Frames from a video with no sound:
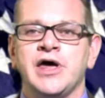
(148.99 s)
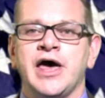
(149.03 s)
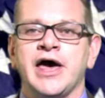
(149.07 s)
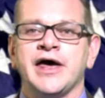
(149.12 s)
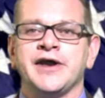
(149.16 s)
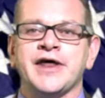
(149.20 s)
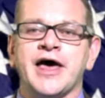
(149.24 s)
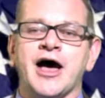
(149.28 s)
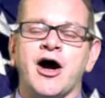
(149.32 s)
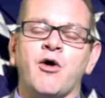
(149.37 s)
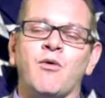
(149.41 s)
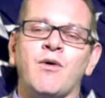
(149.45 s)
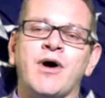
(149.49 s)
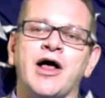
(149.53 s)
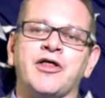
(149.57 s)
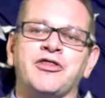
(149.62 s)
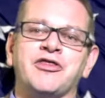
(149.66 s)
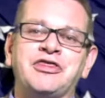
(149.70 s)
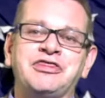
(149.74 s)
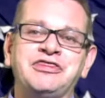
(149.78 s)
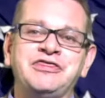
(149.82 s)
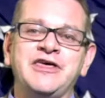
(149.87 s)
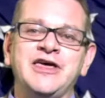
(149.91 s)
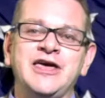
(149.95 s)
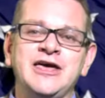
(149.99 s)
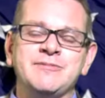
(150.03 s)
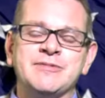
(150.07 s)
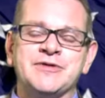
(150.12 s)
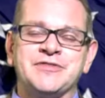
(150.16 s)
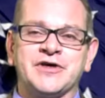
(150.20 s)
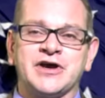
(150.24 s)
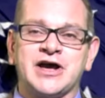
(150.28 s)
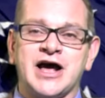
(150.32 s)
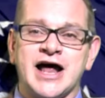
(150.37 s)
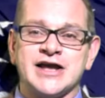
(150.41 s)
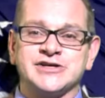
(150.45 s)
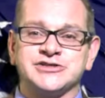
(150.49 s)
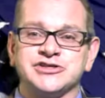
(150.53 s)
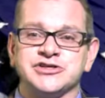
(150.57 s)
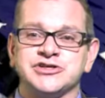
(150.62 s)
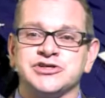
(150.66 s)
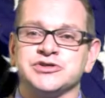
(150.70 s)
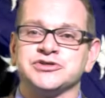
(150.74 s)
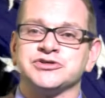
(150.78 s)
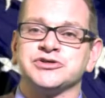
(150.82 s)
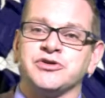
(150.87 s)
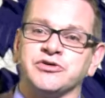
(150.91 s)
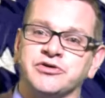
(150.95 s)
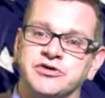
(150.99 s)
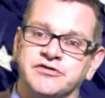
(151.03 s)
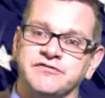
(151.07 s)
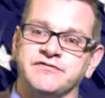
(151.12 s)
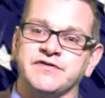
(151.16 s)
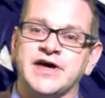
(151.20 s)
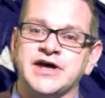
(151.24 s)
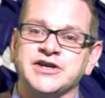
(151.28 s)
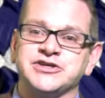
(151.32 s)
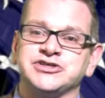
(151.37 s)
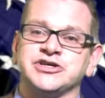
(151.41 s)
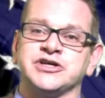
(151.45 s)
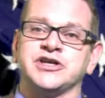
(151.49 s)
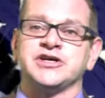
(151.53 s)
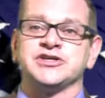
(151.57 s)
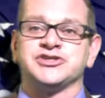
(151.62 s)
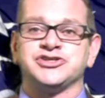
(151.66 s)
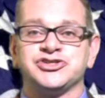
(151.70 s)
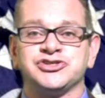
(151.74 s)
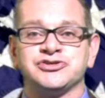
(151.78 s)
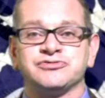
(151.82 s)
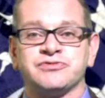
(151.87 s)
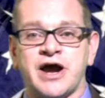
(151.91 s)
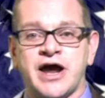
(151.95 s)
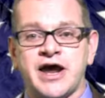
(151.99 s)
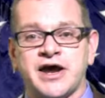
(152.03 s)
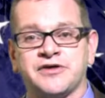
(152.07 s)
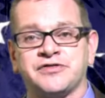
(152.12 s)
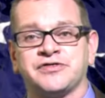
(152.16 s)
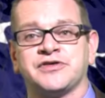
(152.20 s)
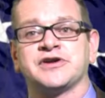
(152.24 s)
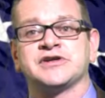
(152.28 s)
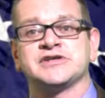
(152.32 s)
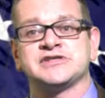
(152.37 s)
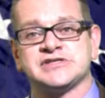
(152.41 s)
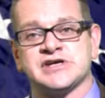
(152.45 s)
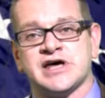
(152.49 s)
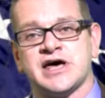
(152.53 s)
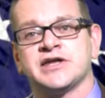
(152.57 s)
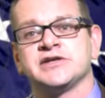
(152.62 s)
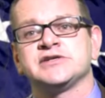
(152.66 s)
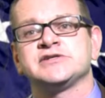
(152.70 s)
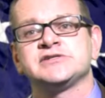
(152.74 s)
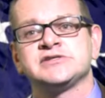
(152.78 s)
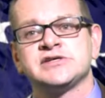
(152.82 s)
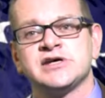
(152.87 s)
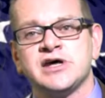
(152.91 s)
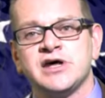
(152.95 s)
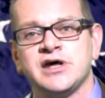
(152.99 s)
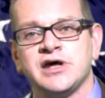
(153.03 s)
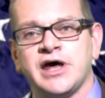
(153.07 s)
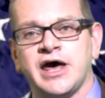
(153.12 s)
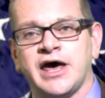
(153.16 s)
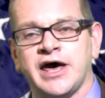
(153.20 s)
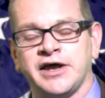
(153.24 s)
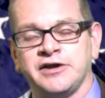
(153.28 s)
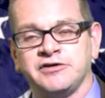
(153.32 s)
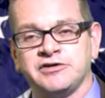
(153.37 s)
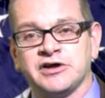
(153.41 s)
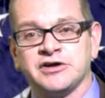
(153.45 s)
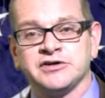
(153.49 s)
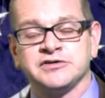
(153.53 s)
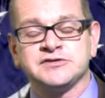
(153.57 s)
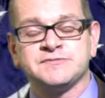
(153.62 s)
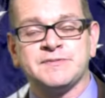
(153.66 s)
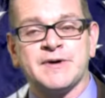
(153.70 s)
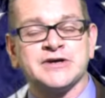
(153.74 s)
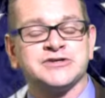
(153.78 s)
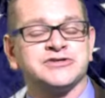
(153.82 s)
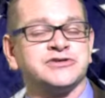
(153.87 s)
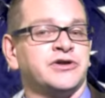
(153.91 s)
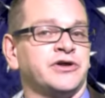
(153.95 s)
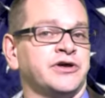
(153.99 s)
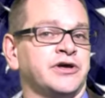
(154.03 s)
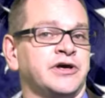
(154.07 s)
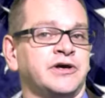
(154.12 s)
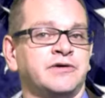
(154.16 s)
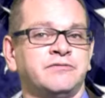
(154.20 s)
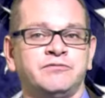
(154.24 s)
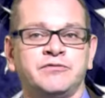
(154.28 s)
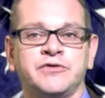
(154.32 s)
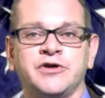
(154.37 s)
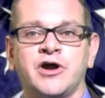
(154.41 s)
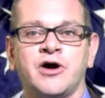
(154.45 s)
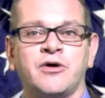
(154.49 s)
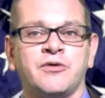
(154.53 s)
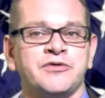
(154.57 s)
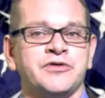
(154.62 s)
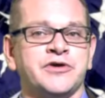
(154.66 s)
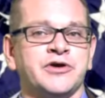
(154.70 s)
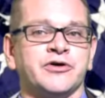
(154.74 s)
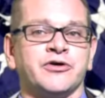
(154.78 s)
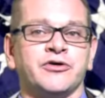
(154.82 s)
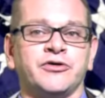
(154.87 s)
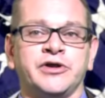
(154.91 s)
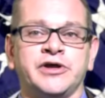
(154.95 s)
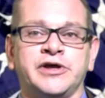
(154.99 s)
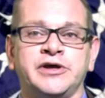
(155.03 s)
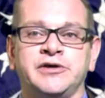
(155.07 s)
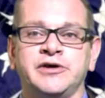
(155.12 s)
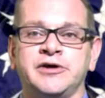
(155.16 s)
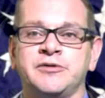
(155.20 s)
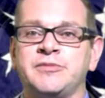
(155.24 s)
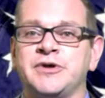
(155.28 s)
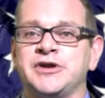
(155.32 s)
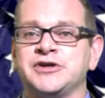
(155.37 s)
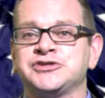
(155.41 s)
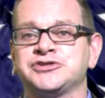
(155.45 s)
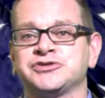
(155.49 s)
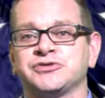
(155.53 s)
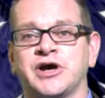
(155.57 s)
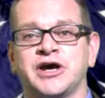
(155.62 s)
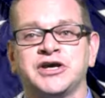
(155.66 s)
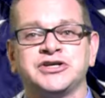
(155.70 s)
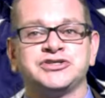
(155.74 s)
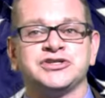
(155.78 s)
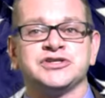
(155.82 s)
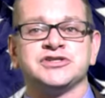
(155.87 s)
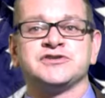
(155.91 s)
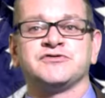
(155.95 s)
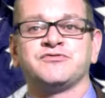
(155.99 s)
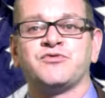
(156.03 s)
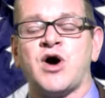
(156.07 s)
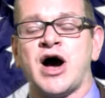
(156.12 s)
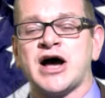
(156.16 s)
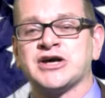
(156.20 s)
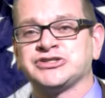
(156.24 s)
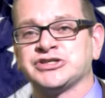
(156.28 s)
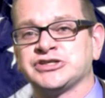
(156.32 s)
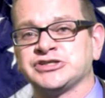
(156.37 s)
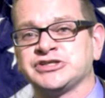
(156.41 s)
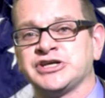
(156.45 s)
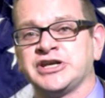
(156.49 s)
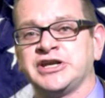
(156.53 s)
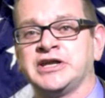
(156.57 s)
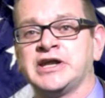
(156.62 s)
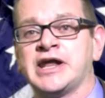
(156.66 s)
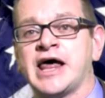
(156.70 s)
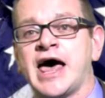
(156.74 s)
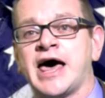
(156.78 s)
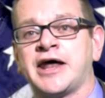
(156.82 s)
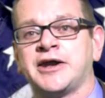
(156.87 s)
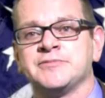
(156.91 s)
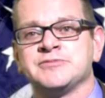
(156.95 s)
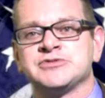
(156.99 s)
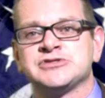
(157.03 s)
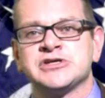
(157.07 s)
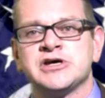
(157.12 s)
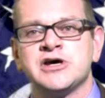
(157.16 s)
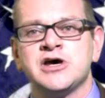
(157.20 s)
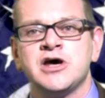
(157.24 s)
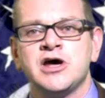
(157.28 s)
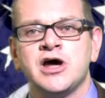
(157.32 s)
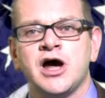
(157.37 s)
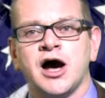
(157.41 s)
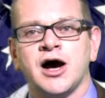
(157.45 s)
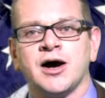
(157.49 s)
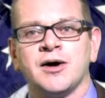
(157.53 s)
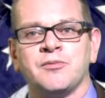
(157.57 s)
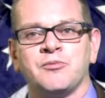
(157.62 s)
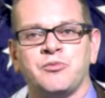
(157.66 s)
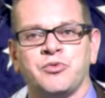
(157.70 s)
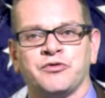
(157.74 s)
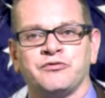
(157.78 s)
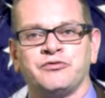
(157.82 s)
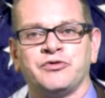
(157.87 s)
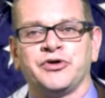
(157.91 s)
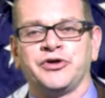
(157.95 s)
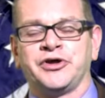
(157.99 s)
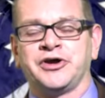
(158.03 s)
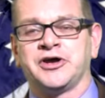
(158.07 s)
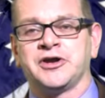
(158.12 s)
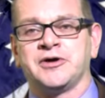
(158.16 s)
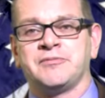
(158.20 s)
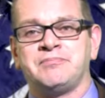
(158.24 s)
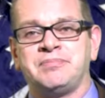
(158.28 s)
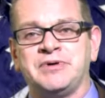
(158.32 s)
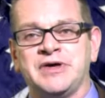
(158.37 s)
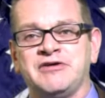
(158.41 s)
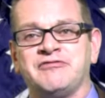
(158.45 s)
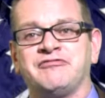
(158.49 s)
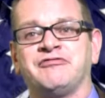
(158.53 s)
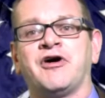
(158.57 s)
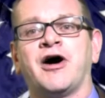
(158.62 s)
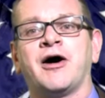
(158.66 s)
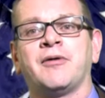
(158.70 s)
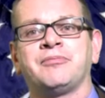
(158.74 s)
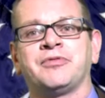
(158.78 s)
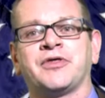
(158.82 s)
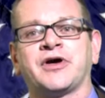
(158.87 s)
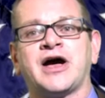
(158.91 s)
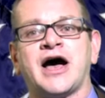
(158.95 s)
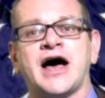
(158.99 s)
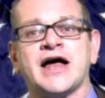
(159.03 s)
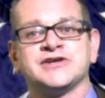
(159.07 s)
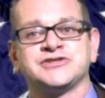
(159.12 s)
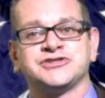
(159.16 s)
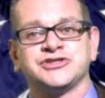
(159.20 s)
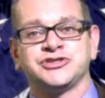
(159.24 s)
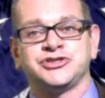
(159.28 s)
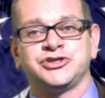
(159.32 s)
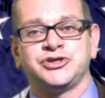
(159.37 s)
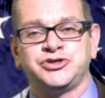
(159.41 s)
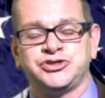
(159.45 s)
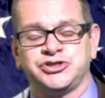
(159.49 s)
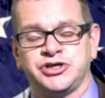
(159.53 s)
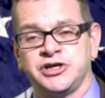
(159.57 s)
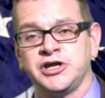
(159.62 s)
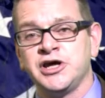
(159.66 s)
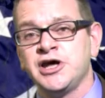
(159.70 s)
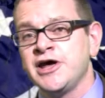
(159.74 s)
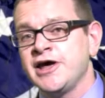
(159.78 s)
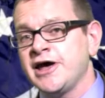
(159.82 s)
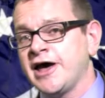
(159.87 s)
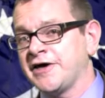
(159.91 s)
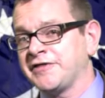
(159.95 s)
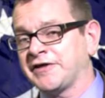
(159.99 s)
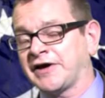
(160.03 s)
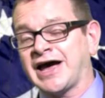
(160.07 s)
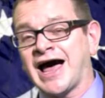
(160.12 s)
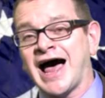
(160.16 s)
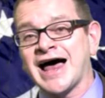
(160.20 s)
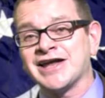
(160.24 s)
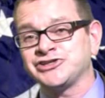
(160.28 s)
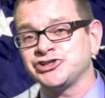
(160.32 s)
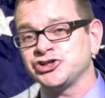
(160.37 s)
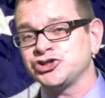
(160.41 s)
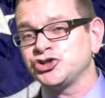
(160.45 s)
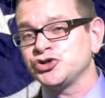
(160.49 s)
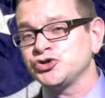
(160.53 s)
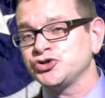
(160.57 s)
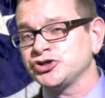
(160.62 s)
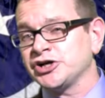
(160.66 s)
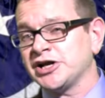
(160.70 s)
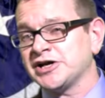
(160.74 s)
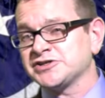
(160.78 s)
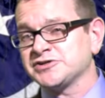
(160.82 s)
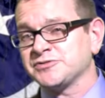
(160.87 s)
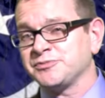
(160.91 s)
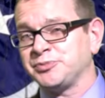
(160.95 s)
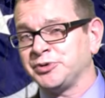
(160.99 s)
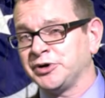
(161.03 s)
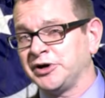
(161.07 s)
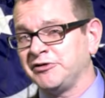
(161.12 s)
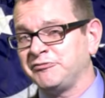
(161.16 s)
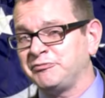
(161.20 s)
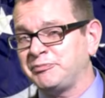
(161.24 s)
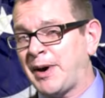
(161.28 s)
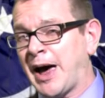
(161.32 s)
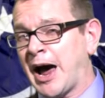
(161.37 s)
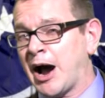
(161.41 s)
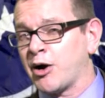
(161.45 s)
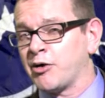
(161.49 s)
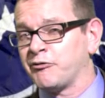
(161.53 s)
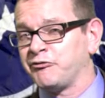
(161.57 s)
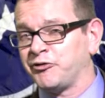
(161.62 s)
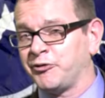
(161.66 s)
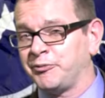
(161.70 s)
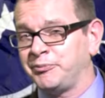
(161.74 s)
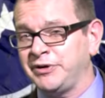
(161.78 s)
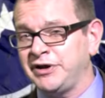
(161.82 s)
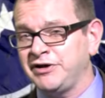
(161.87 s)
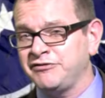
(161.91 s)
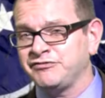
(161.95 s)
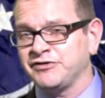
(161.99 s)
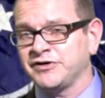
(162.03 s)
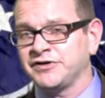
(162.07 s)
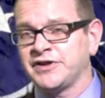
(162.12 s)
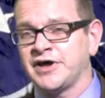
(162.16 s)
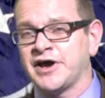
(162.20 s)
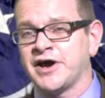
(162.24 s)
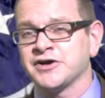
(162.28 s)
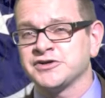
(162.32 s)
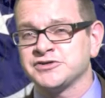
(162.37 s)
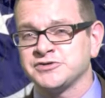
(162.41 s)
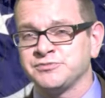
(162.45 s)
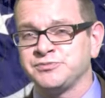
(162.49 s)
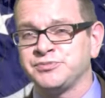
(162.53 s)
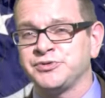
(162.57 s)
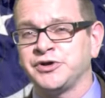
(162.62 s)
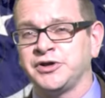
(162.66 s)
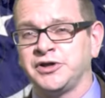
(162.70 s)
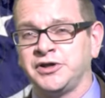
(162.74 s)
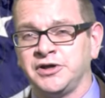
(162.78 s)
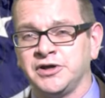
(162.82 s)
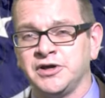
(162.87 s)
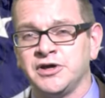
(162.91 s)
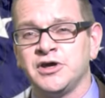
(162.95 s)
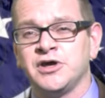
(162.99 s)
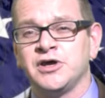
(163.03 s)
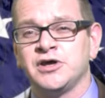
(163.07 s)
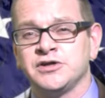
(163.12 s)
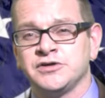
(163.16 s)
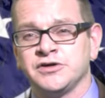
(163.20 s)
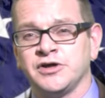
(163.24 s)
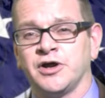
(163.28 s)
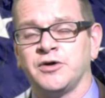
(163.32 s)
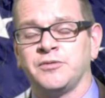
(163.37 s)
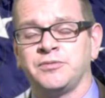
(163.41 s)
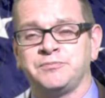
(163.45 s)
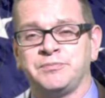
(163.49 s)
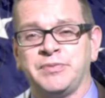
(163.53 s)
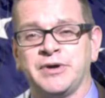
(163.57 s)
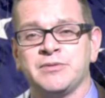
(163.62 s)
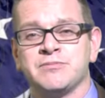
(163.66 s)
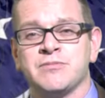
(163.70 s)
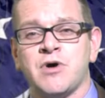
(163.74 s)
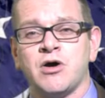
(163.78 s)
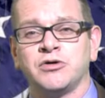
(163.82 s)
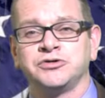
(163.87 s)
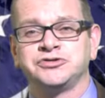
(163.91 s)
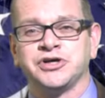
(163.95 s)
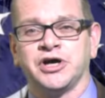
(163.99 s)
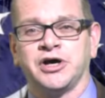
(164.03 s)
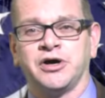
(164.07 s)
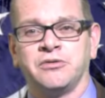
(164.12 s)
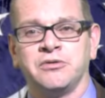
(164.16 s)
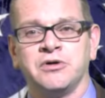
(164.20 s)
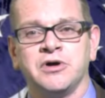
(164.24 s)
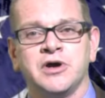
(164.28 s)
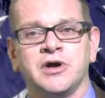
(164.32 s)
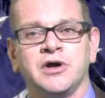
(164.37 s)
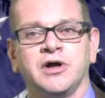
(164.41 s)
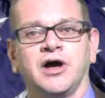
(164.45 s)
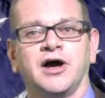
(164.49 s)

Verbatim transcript: And now, while the theme at the Constitutional Convention is strength in a sense, and especially you know in the early administrations of Washington and Adams, um, we're really going to beef up the Constitution. And the Constitution has some pretty powerful beef in there, some pretty you know big mojo.